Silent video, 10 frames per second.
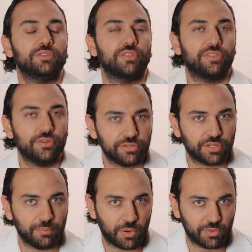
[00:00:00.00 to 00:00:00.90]
The
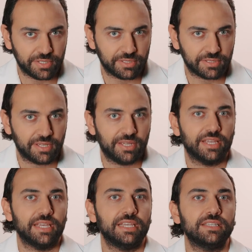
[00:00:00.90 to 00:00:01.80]
third component
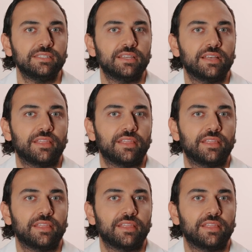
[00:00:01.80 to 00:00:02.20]
is